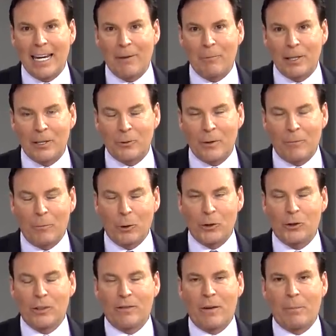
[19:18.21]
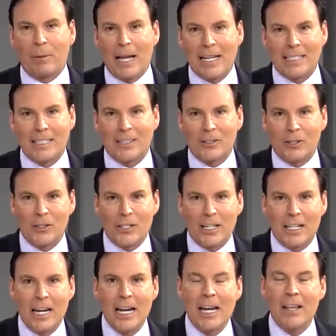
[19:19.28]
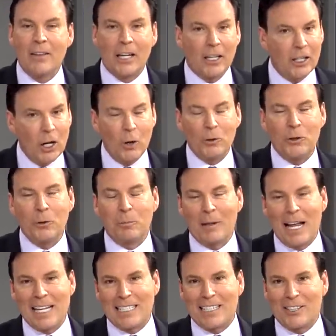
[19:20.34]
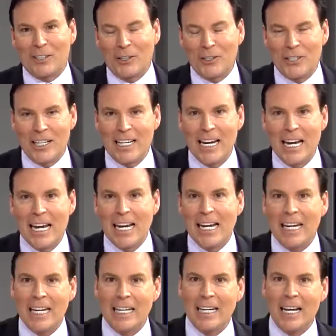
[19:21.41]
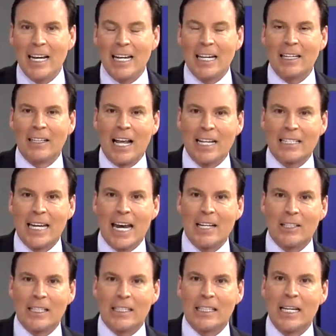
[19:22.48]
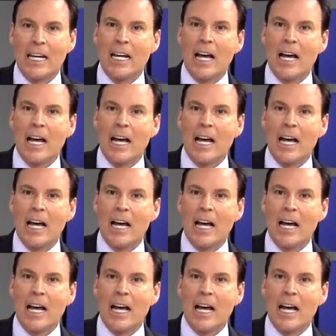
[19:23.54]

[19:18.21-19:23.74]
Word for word: And with us, we have board certified plastic surgeon, the go to plastic surgeon in, uh, in Los Angeles.